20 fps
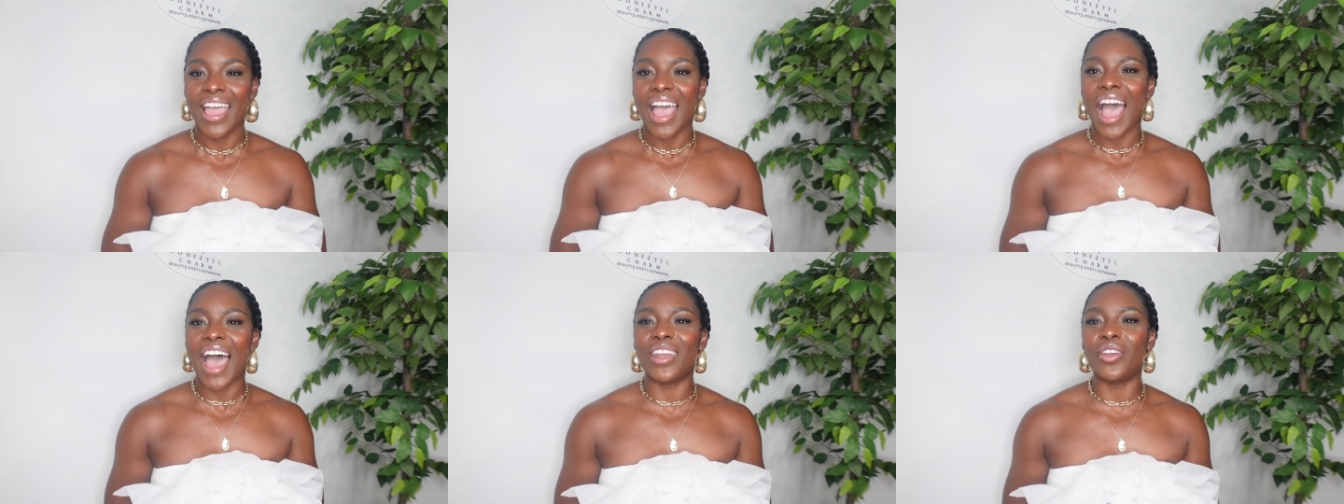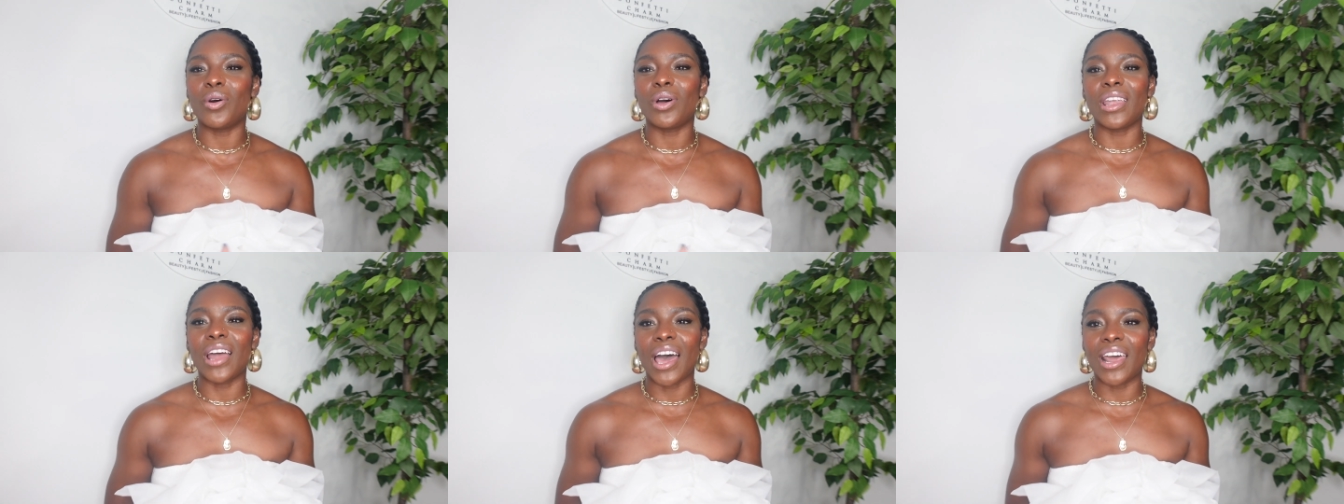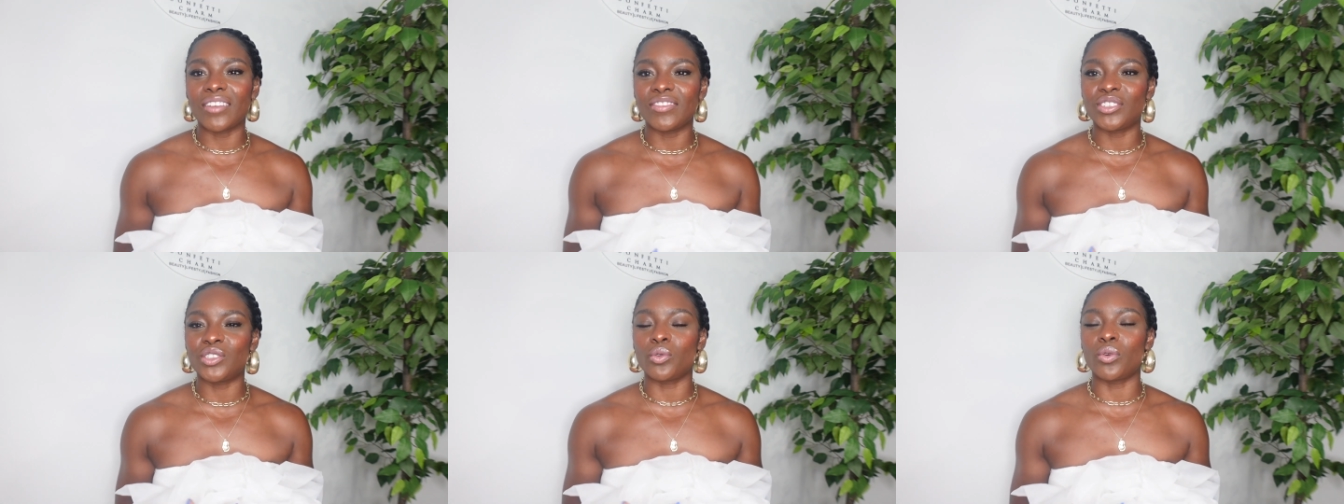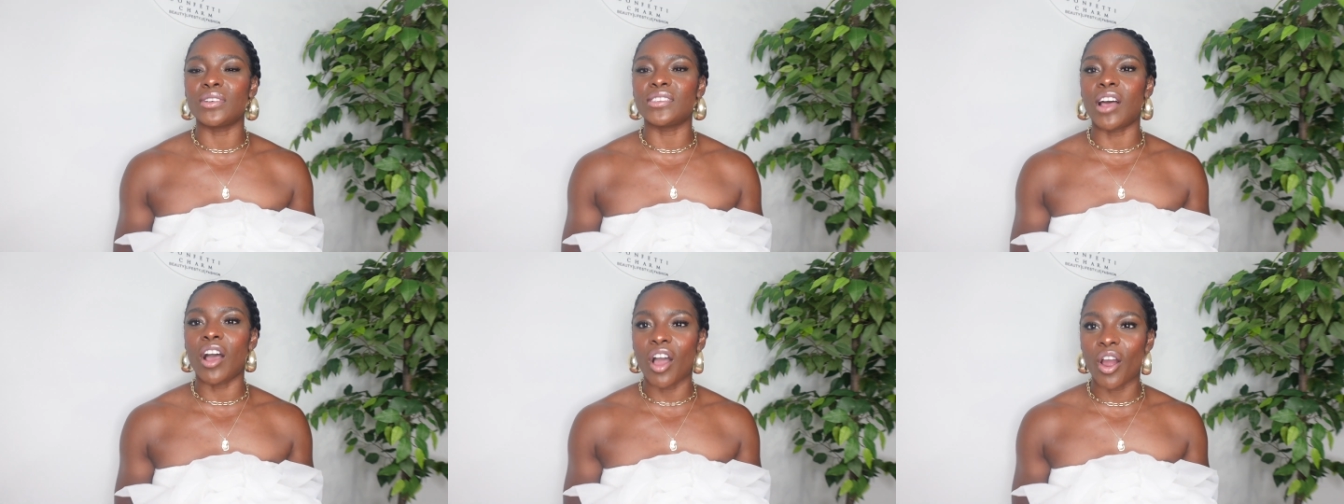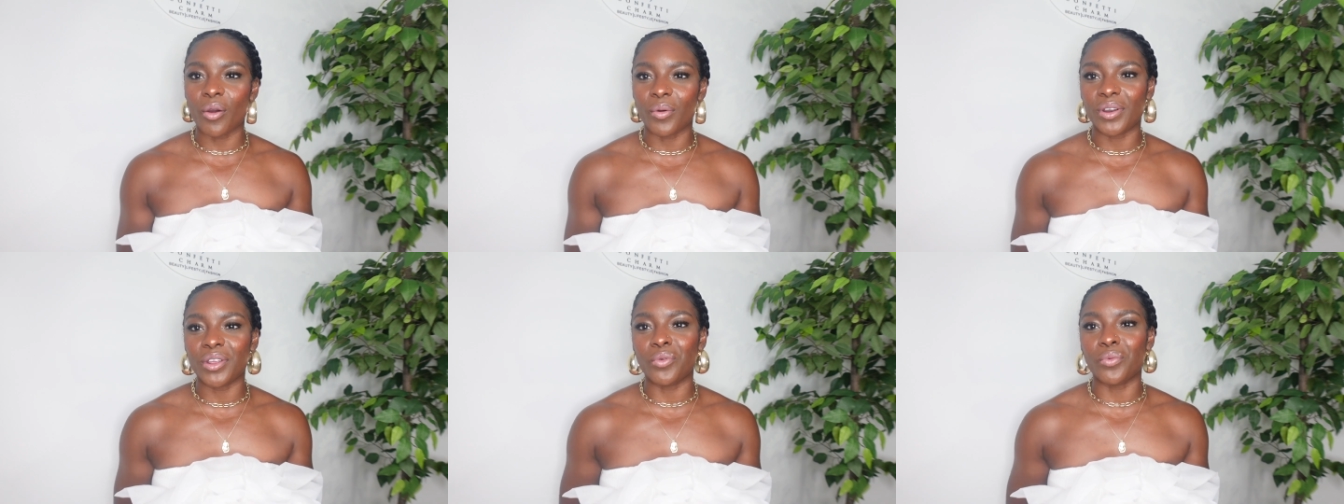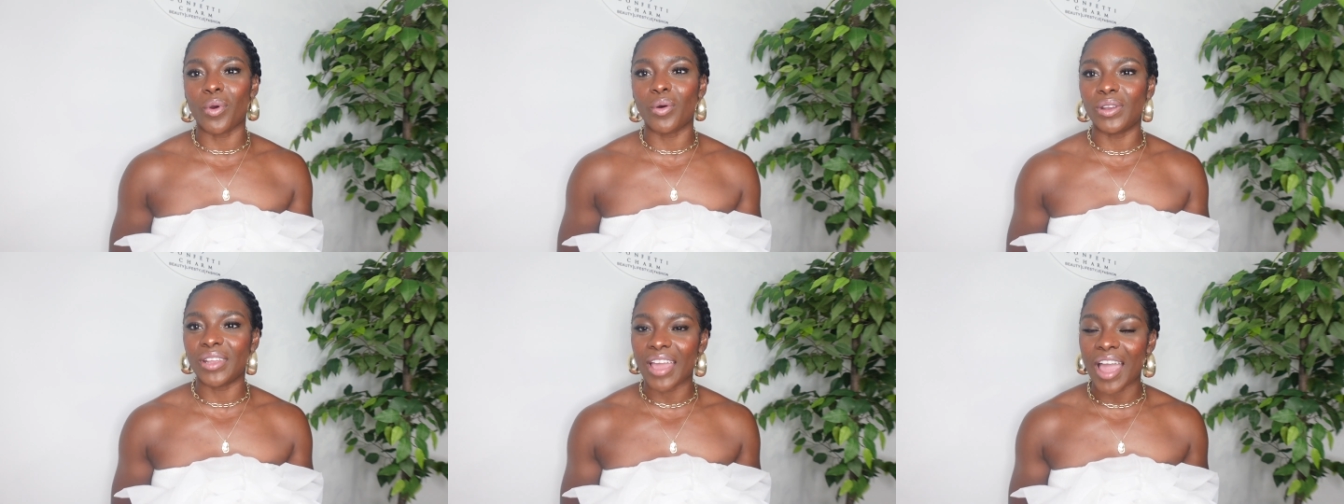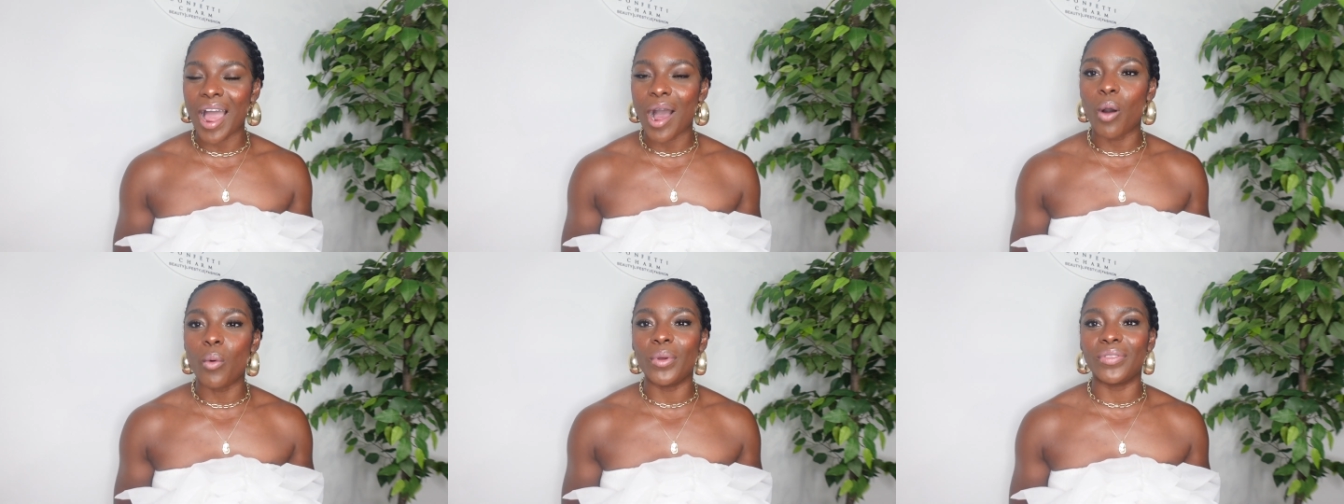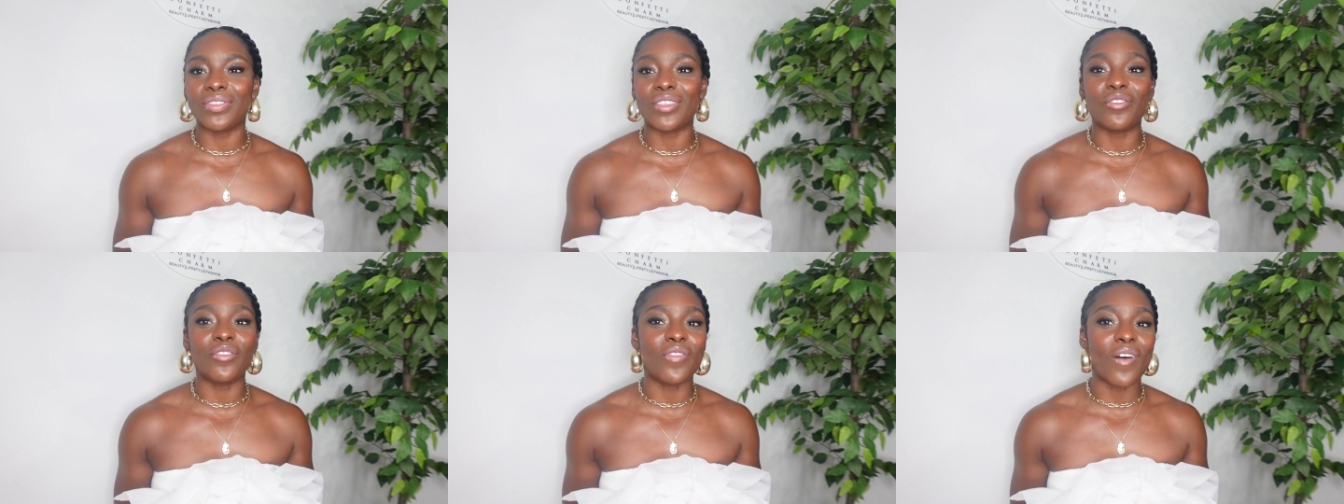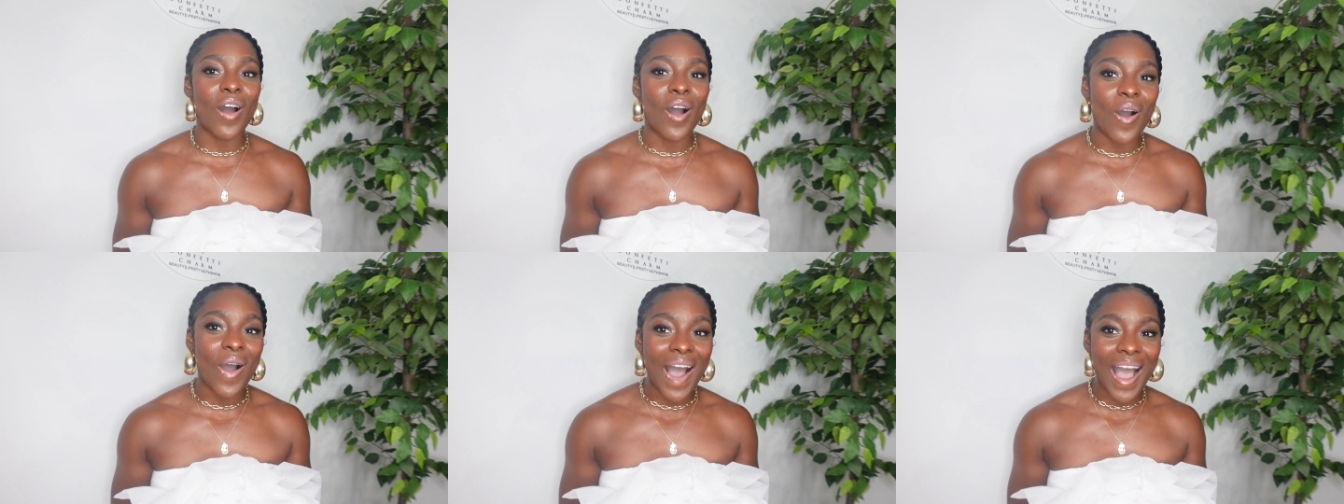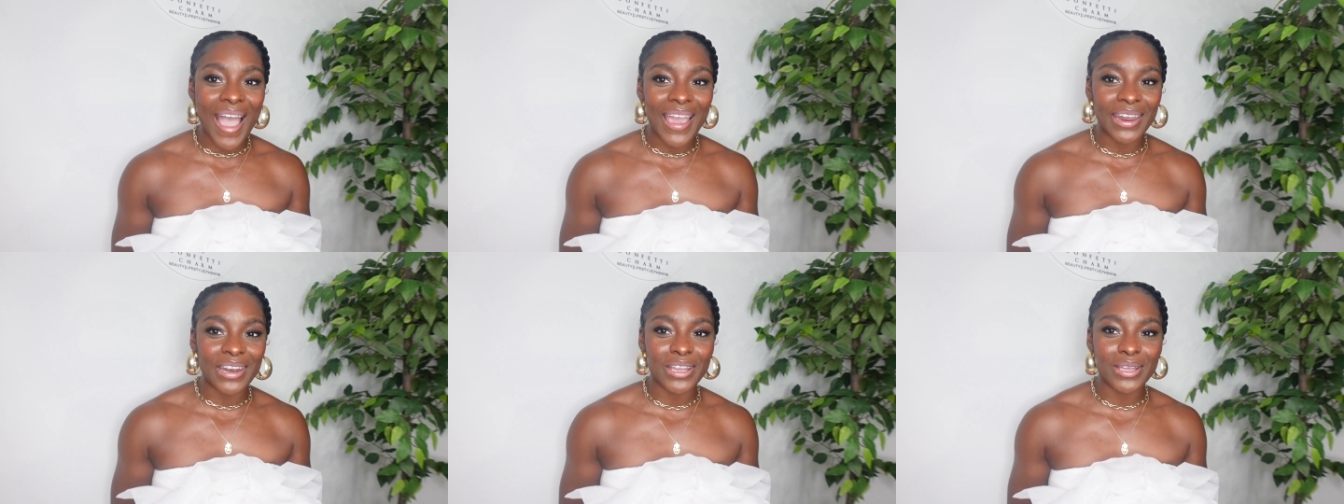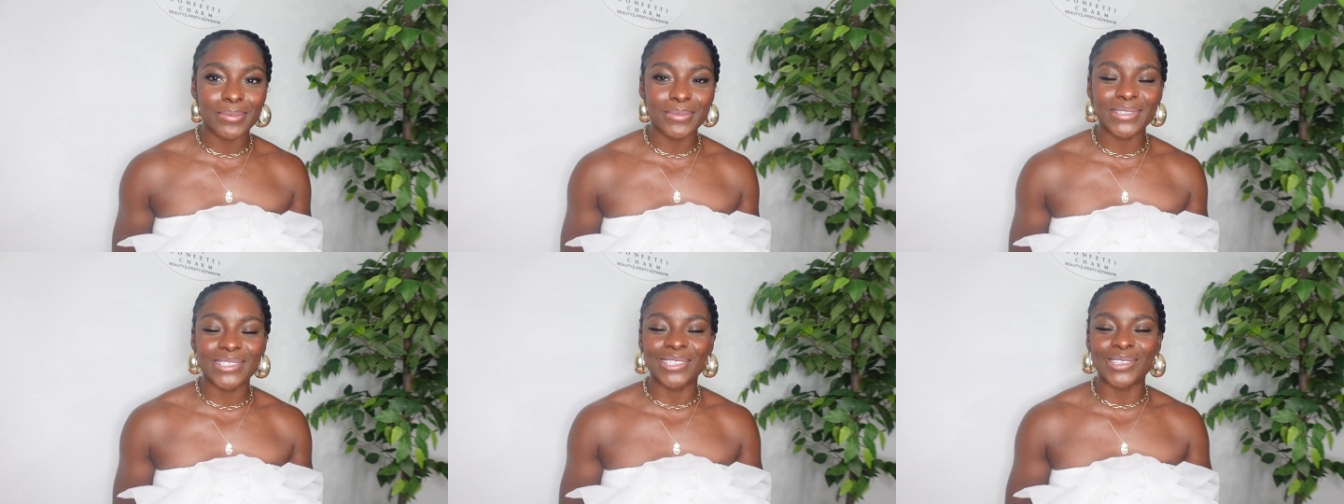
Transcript: I know a lot of stores are already rolling out with the fall items,